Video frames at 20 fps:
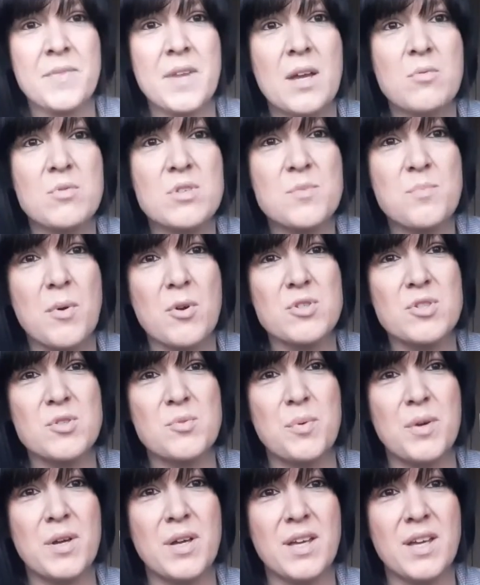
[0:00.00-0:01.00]
it was supposed
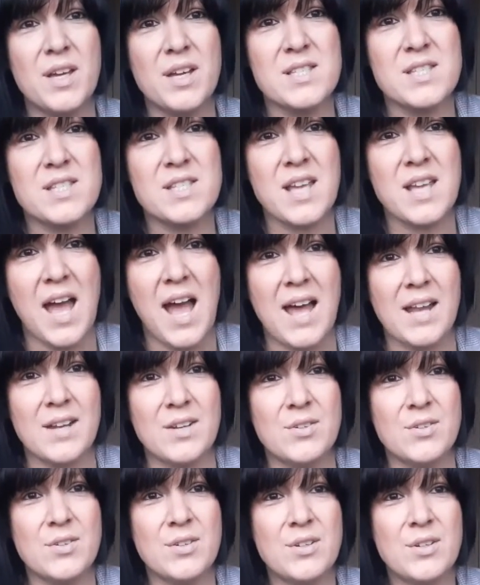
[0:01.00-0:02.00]
to be a
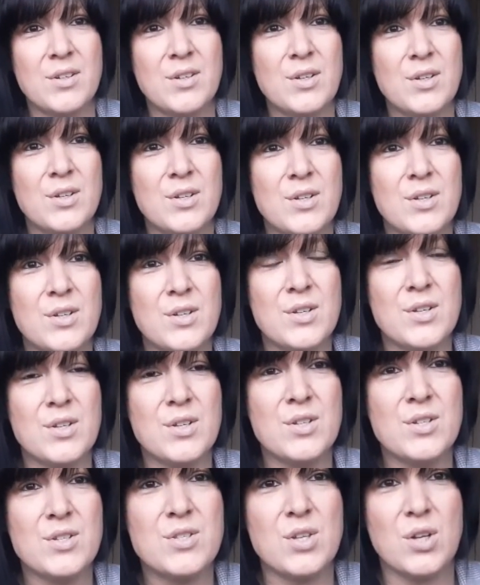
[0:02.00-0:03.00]
scan.
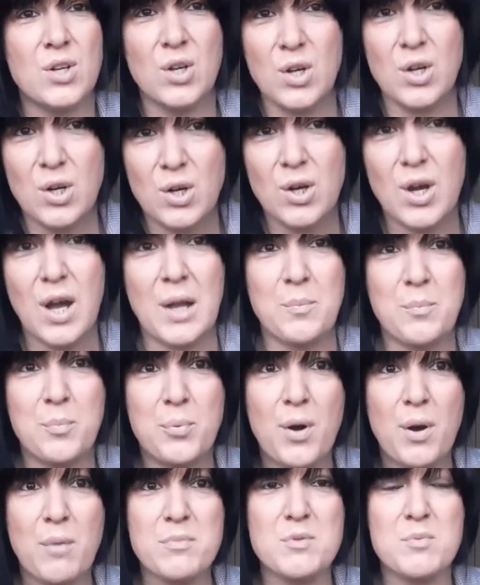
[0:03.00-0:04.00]
So I
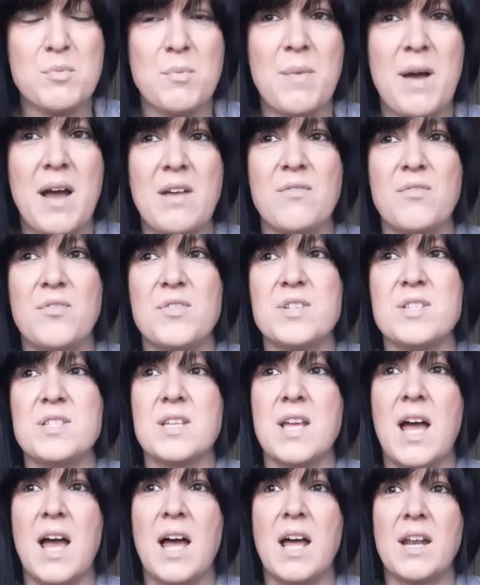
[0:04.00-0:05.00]
prepped my mind for a
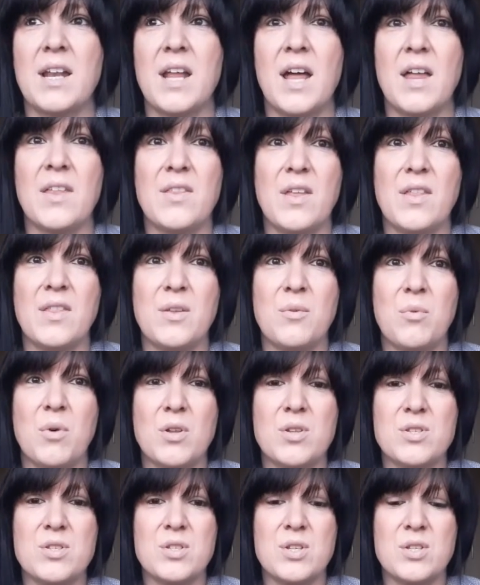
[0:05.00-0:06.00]
scan and then they
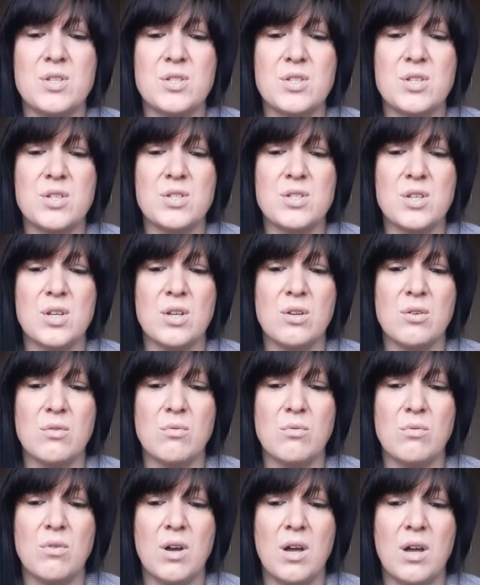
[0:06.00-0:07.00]
wanted to
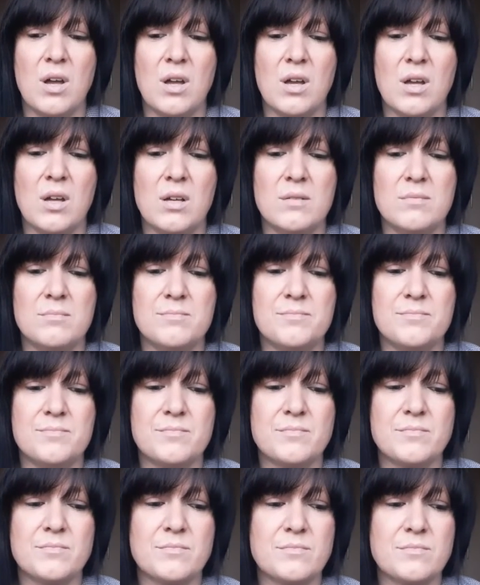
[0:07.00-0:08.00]
do
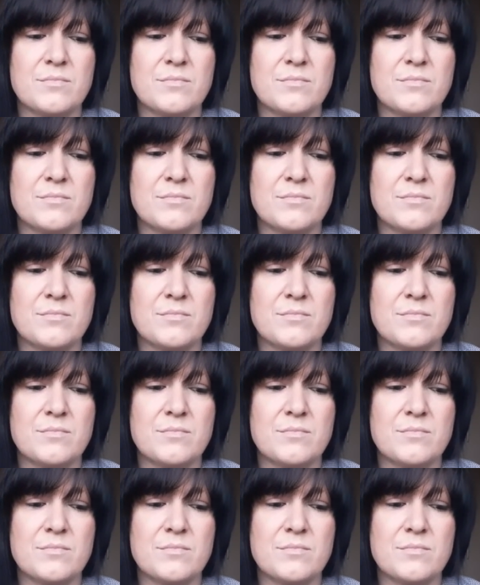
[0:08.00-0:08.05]
um,